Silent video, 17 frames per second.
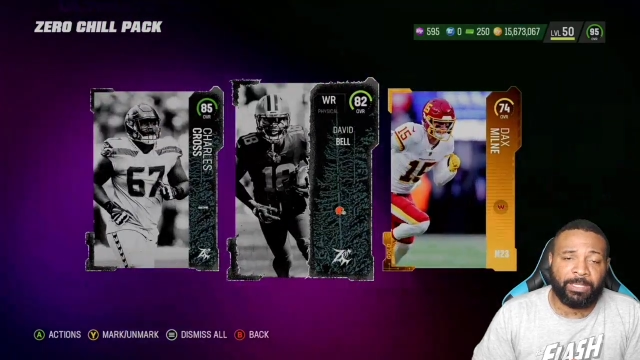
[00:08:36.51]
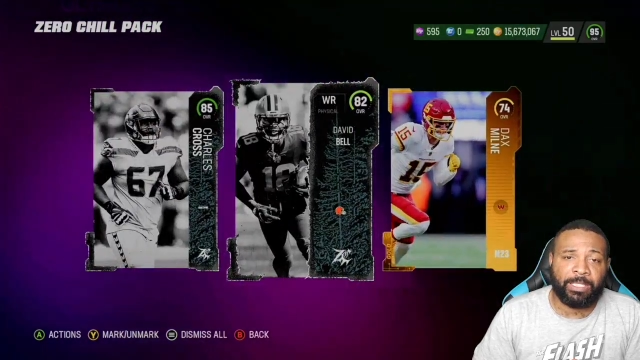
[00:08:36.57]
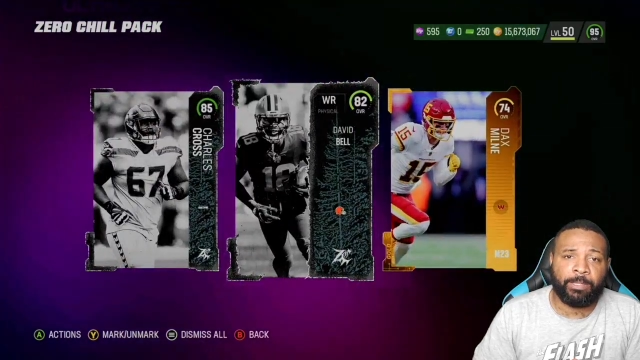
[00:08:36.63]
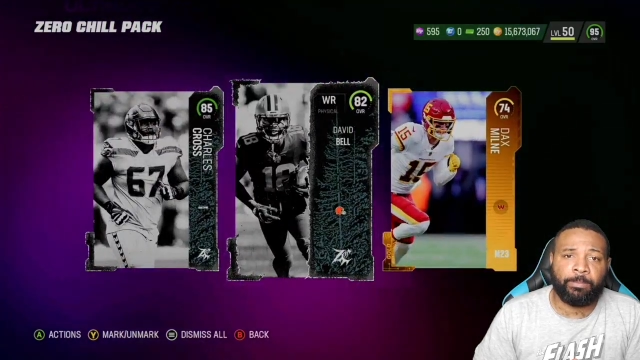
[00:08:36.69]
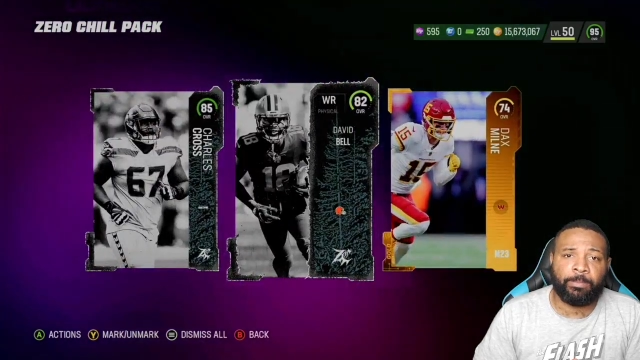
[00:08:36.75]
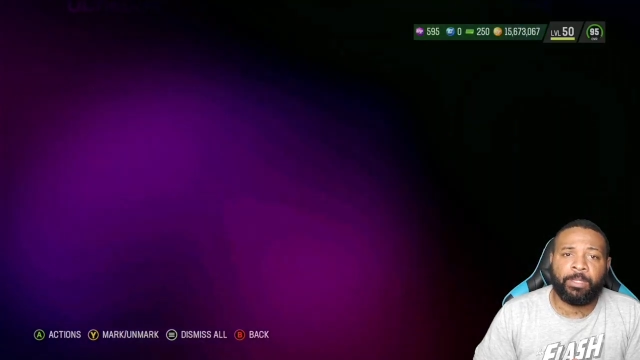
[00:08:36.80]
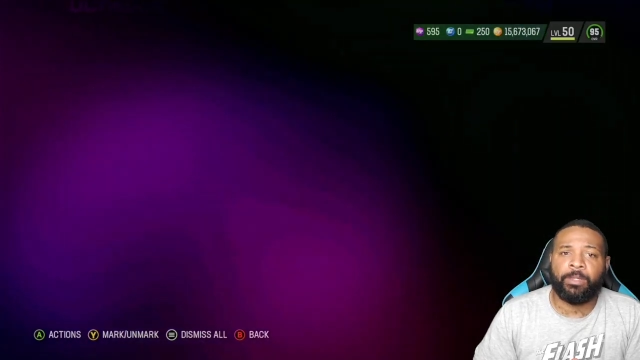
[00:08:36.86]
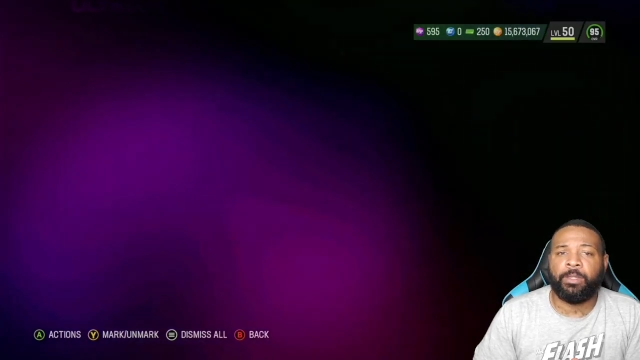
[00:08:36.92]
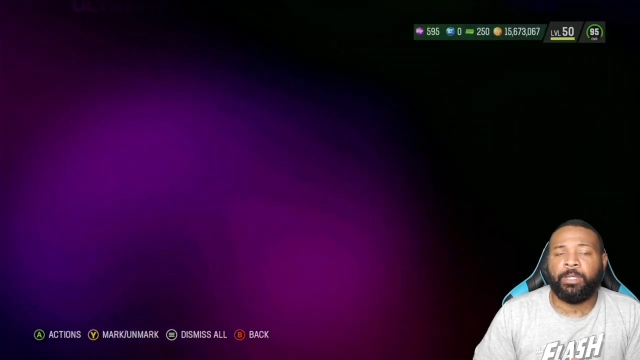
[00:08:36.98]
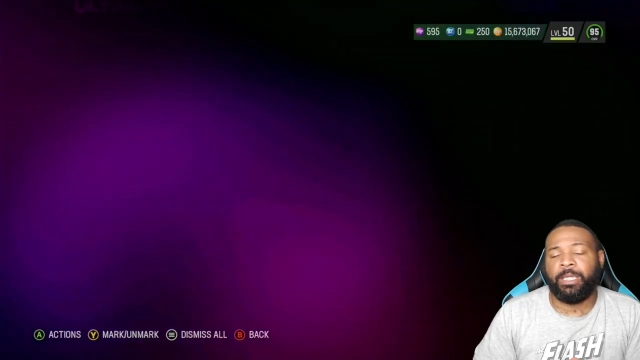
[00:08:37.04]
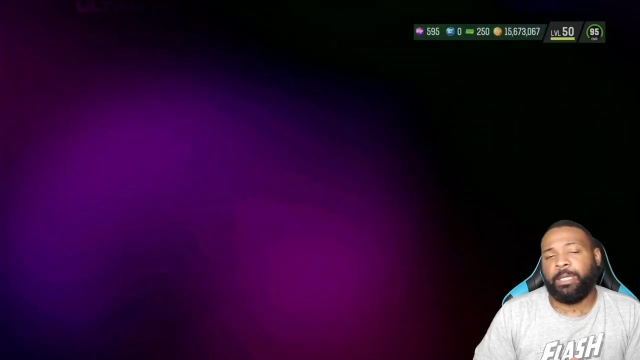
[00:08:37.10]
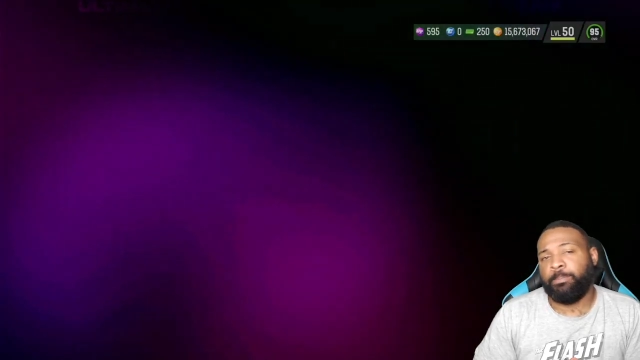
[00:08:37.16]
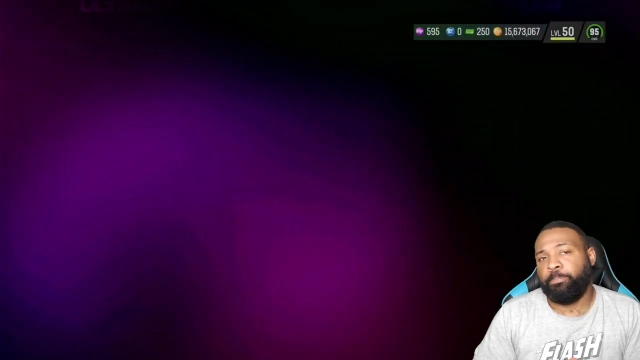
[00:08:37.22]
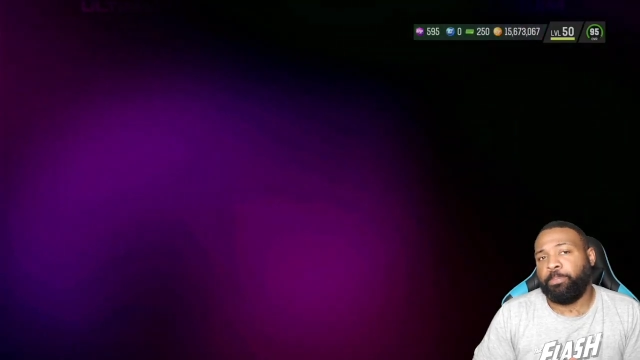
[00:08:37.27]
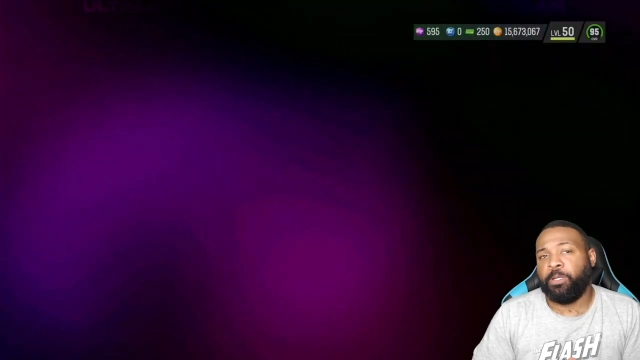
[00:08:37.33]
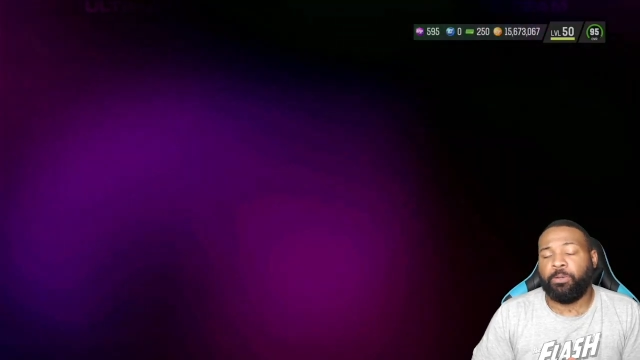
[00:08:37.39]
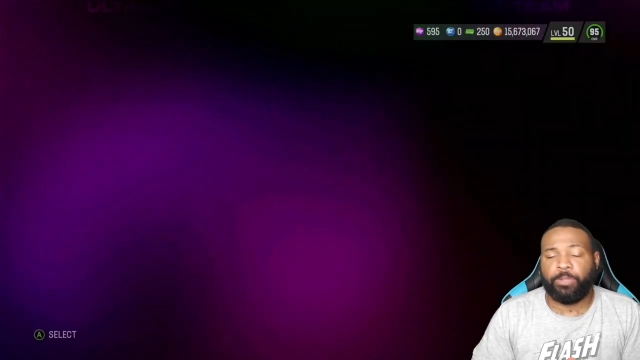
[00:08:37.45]
them
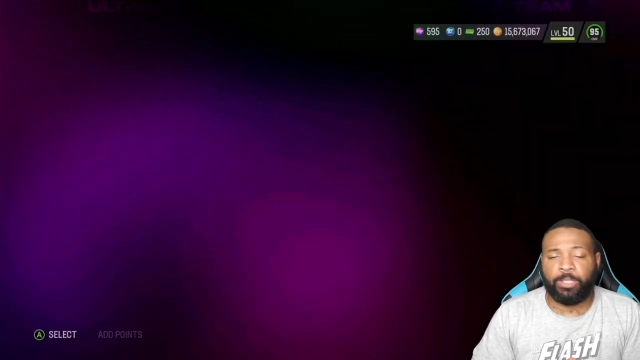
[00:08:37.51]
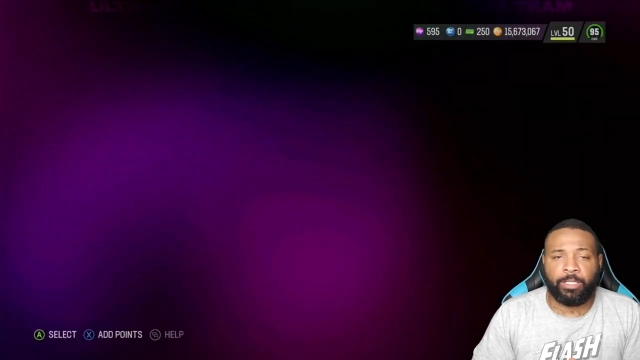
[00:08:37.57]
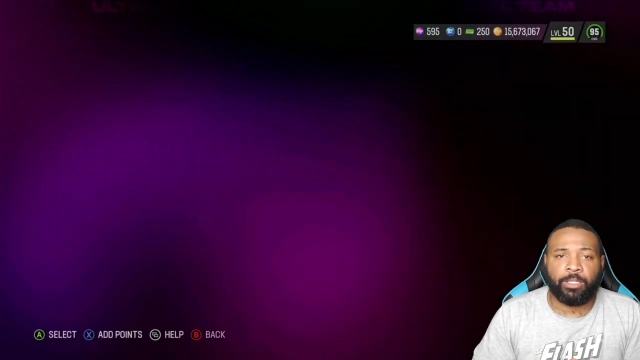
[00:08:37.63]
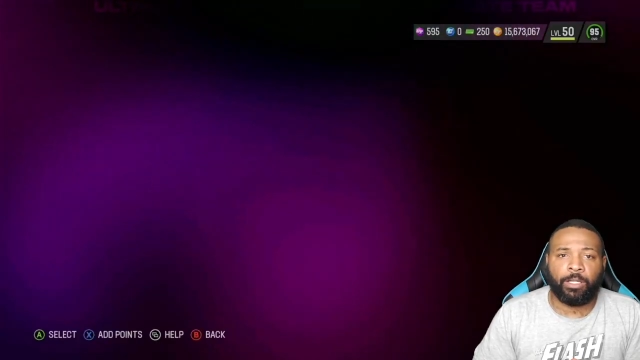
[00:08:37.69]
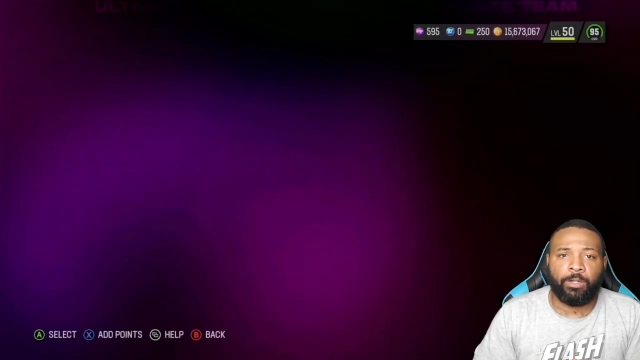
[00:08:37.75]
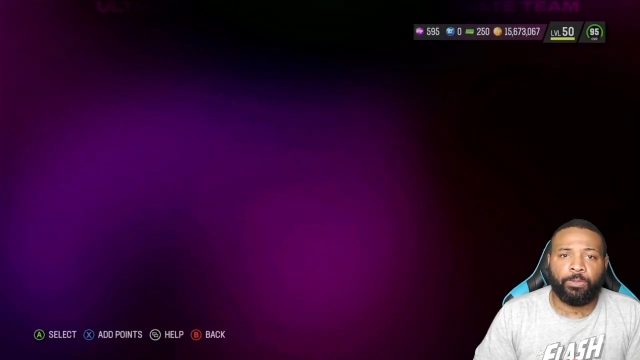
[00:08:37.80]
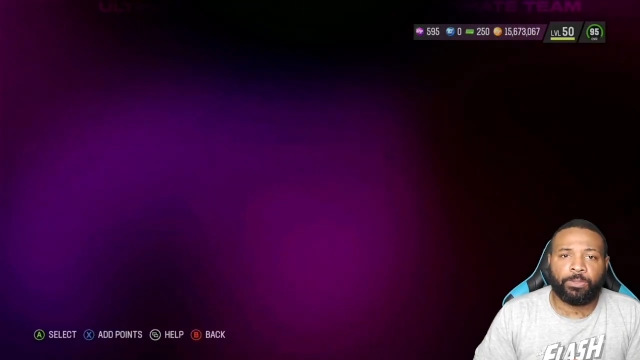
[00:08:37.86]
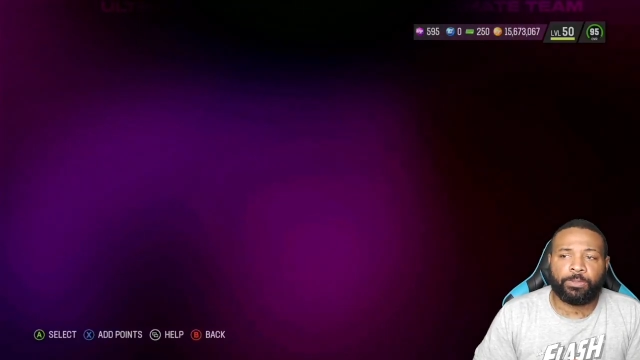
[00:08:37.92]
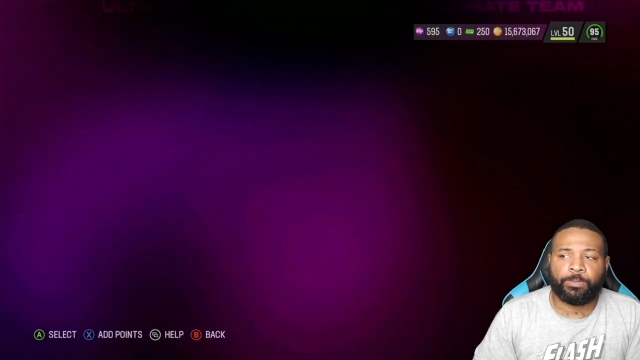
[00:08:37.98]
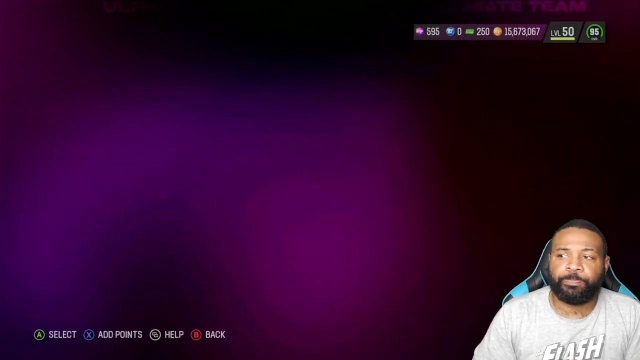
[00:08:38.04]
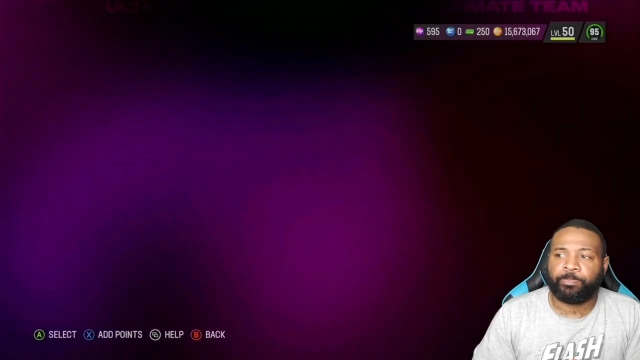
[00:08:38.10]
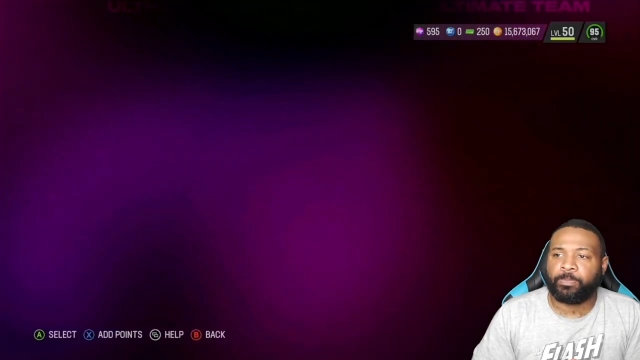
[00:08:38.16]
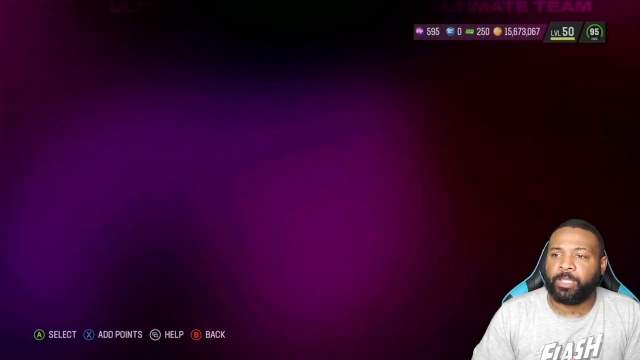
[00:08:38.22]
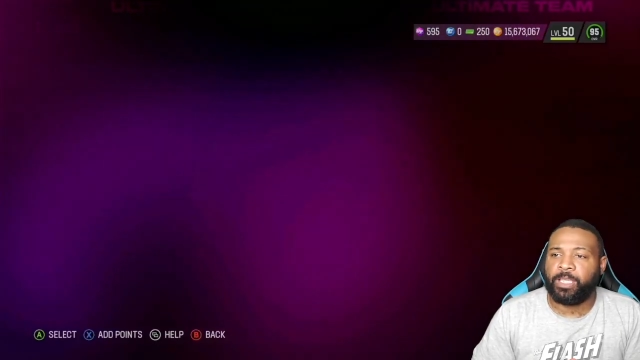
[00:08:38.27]
and building ghosts.